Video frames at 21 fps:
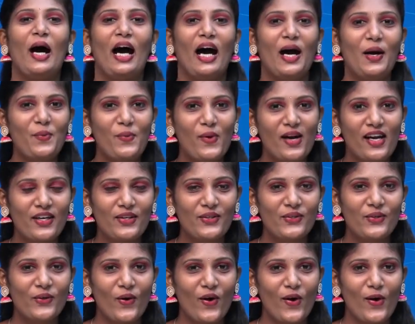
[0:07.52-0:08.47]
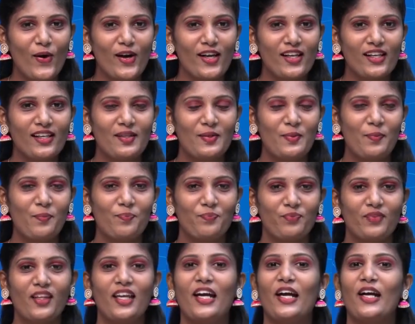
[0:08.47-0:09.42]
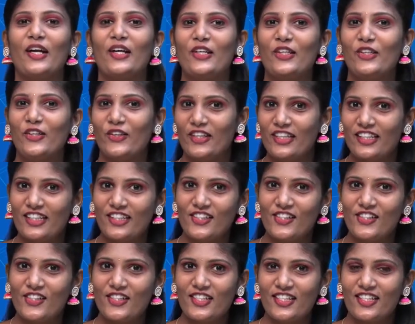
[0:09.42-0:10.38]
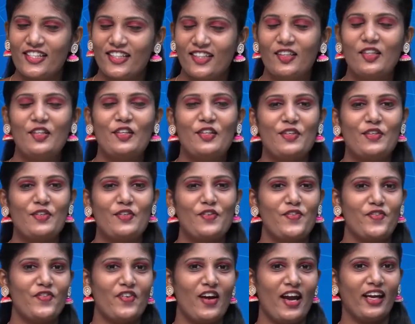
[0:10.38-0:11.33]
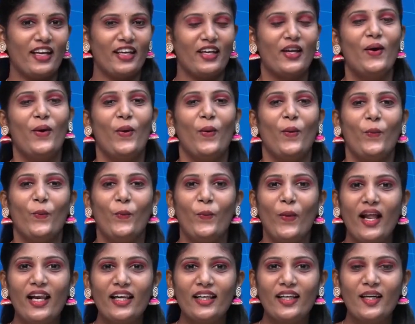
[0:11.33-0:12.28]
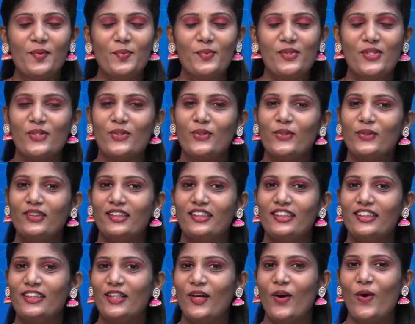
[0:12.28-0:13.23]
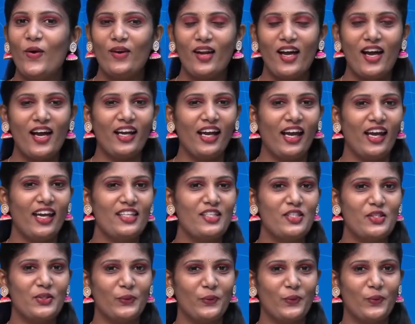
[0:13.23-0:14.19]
How are you all? Going good? Fine. Welcome to Drona Edu.